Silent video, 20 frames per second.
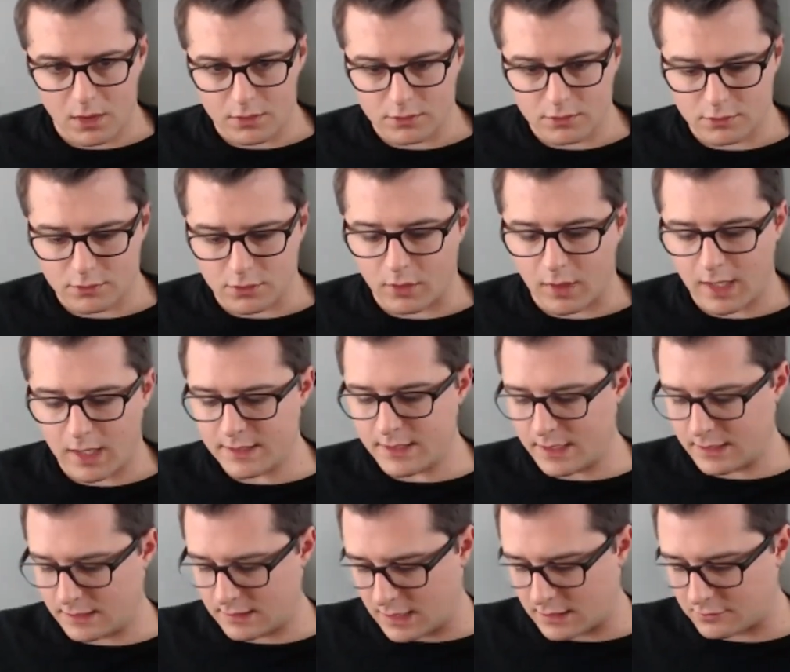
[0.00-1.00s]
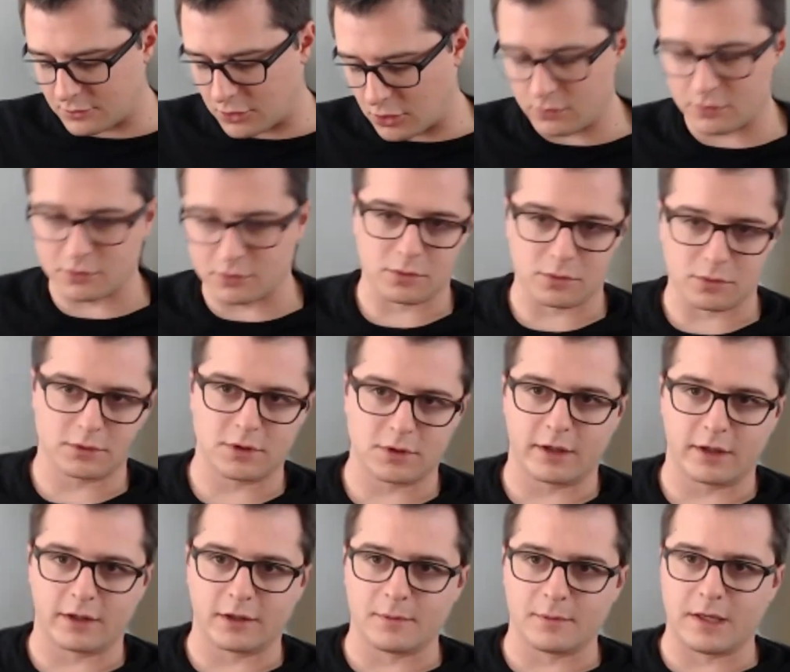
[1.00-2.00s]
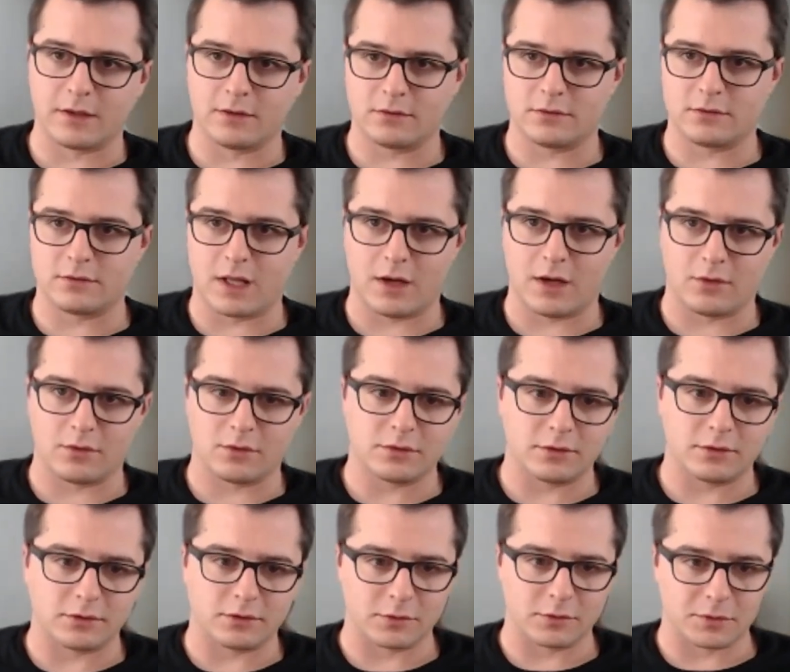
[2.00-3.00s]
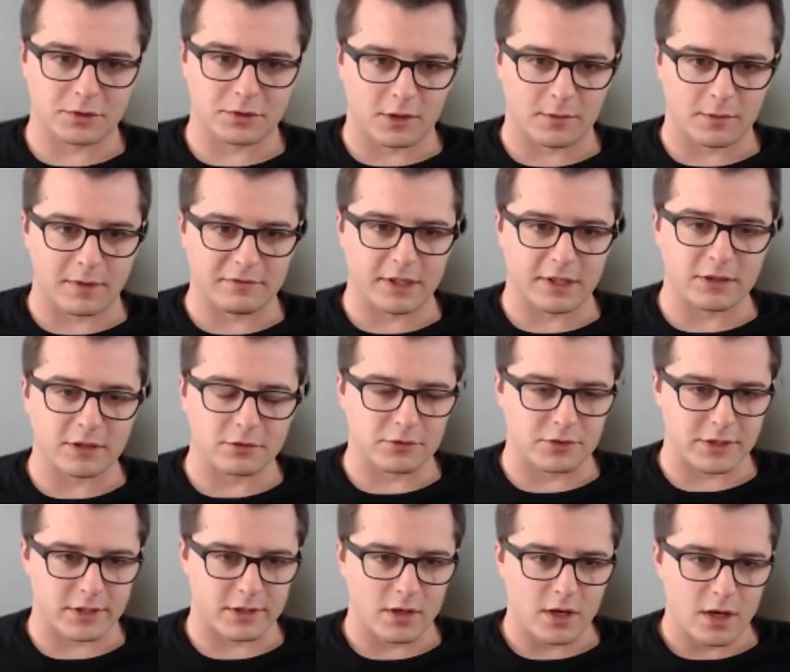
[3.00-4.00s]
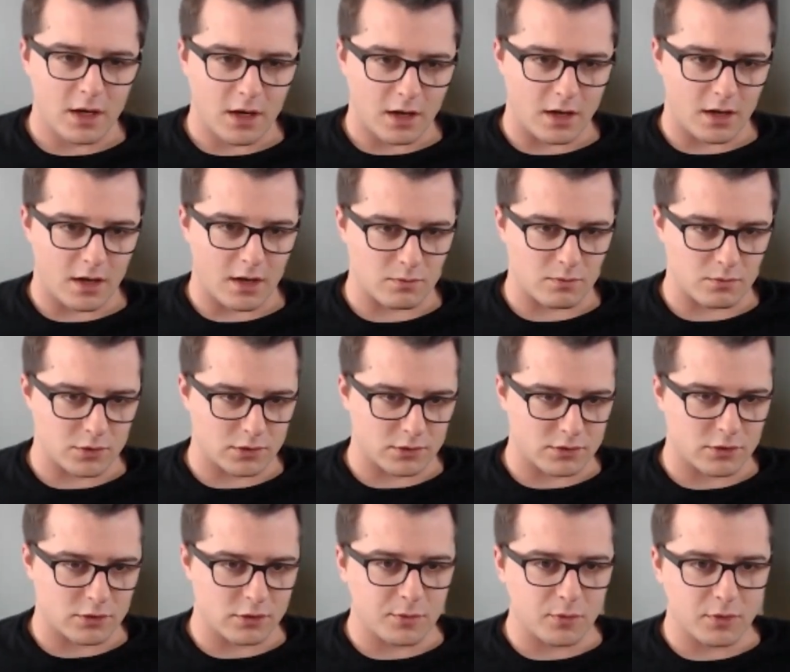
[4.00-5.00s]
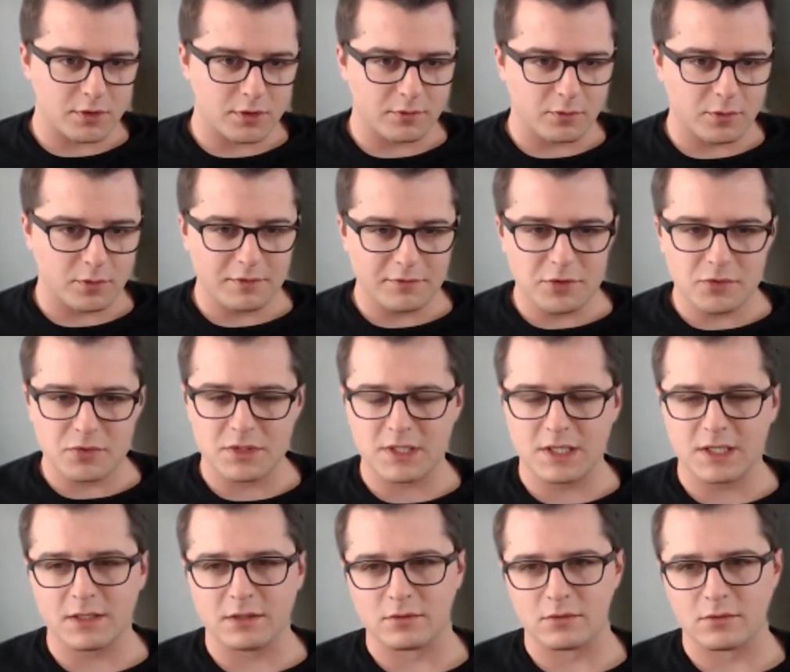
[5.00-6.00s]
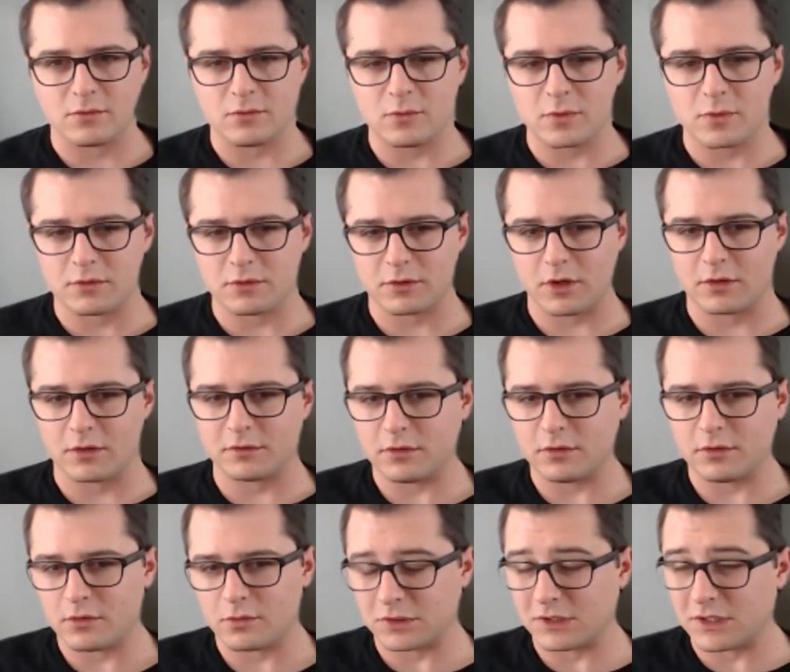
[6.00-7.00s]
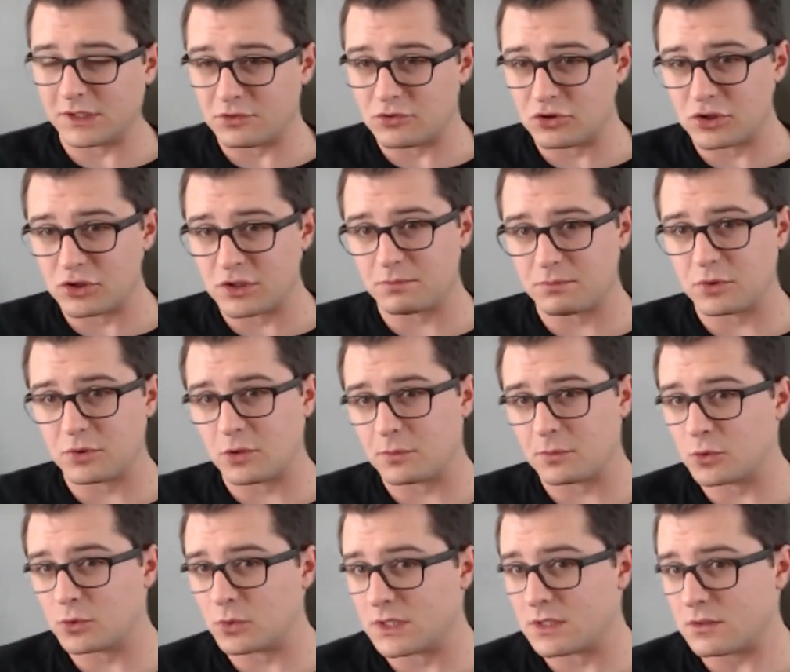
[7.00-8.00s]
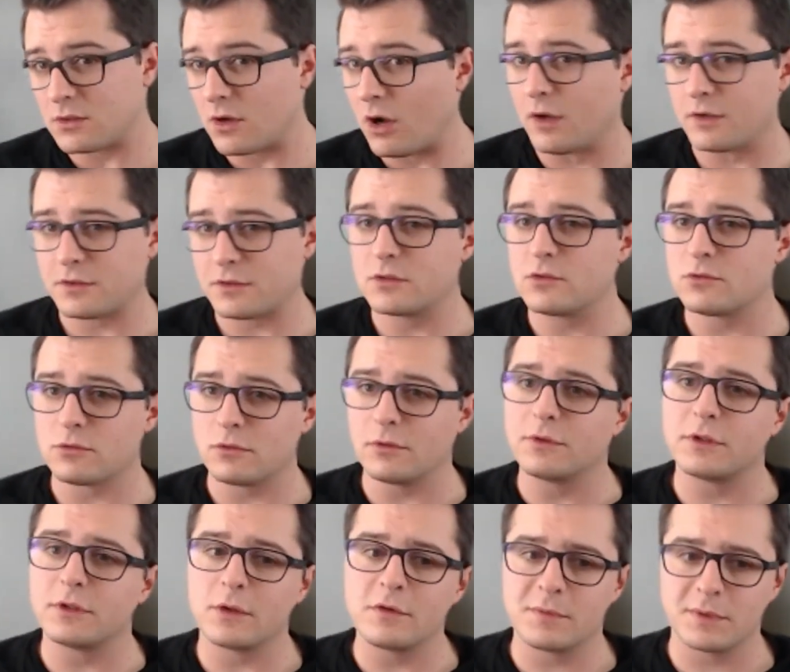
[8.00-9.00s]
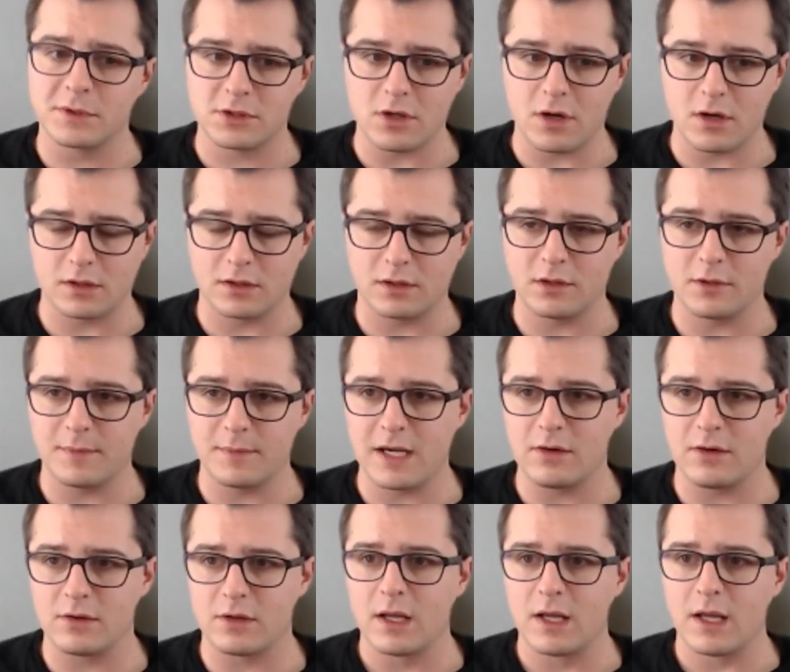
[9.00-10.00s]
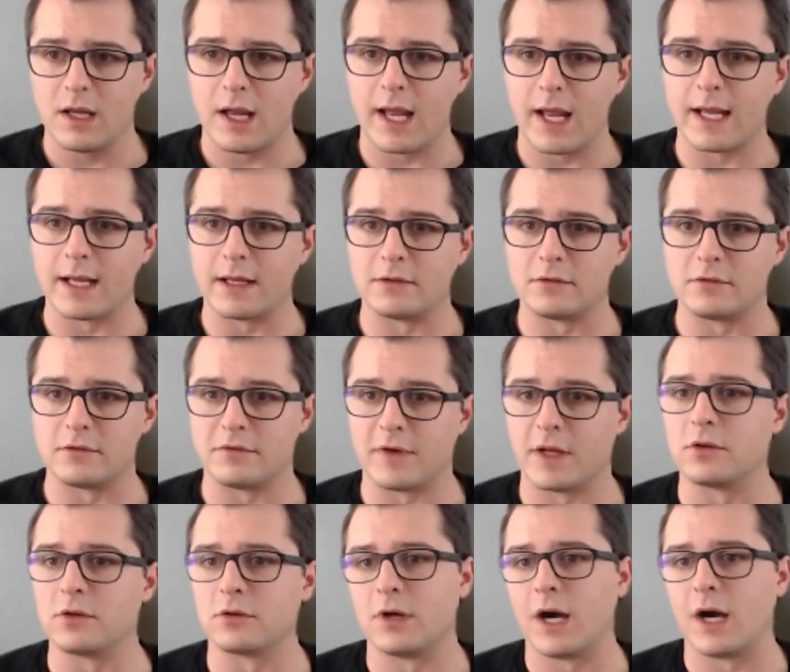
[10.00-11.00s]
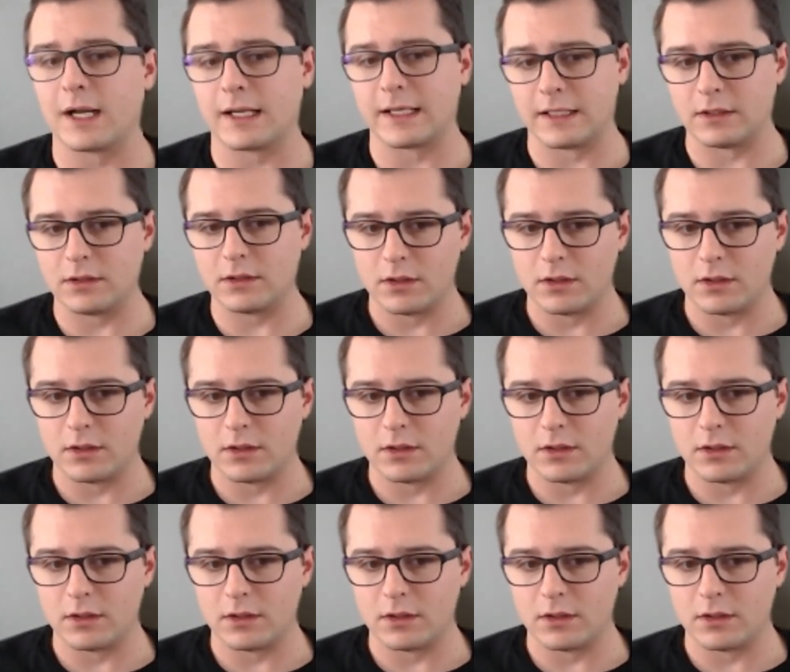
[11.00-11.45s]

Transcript: So on that kind of note, as we're talking about now, a little bit talking about vendors here, Suma, what have you seen with regards to the relationship, between these cost controls that we've been talking about and vendor lock-in?